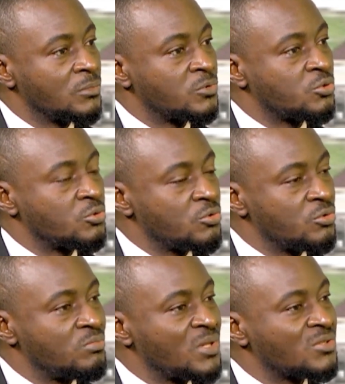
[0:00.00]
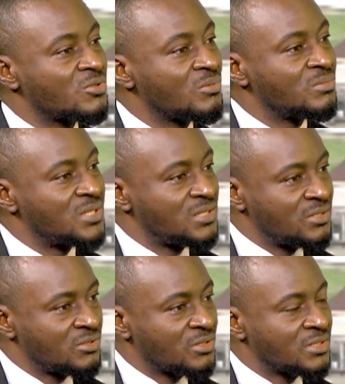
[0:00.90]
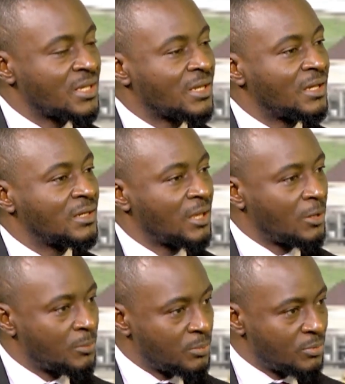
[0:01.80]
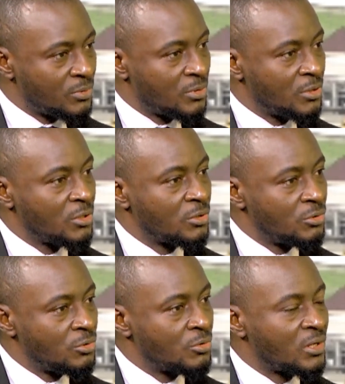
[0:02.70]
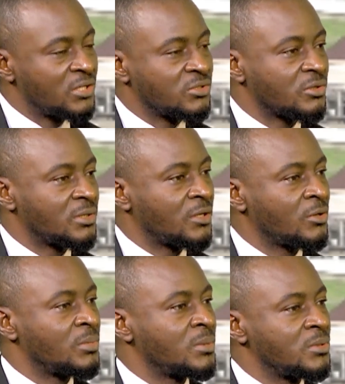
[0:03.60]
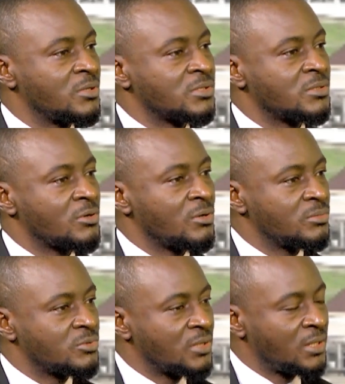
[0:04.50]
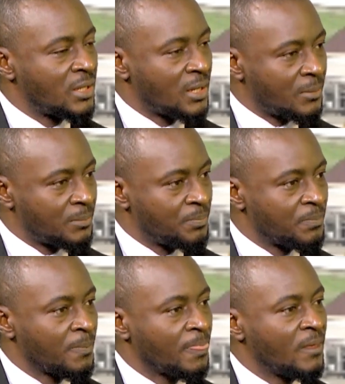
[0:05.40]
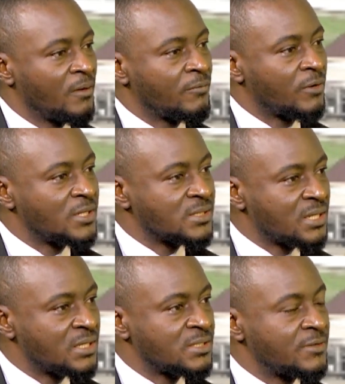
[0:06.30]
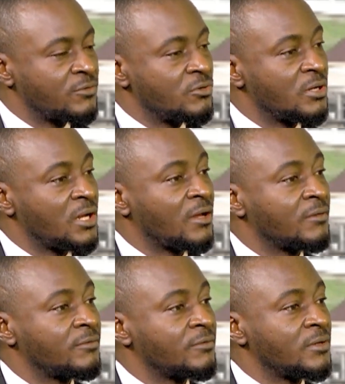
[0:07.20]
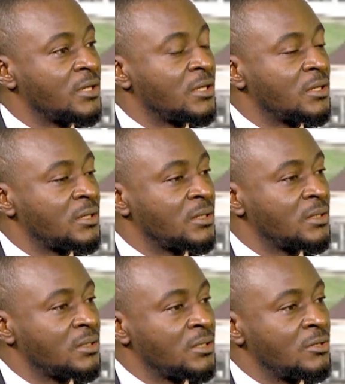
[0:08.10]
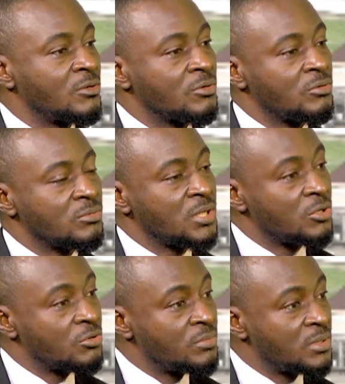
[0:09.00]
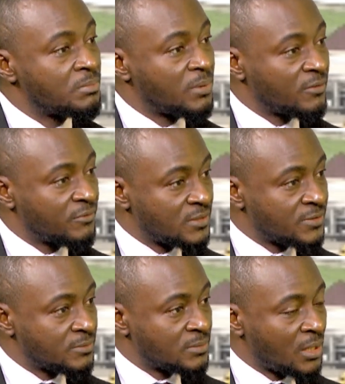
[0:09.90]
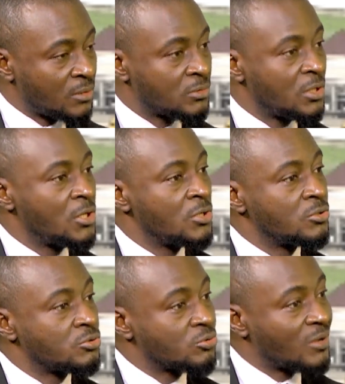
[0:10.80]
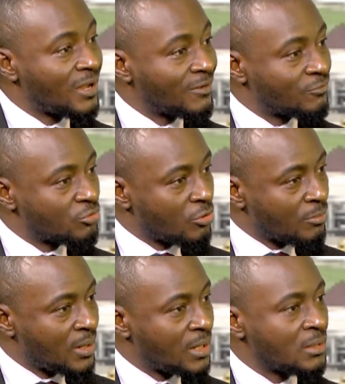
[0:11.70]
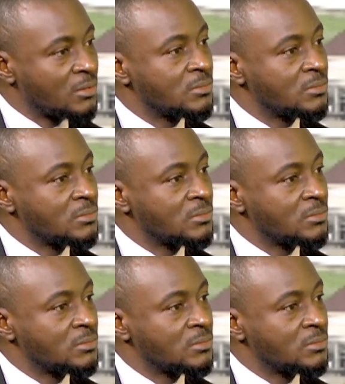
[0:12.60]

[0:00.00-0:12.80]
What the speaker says: to make some decisions that can help you ensure that your baby doesn't come to any harm. For instance, if you don't have a ruby pelvis now, to have normal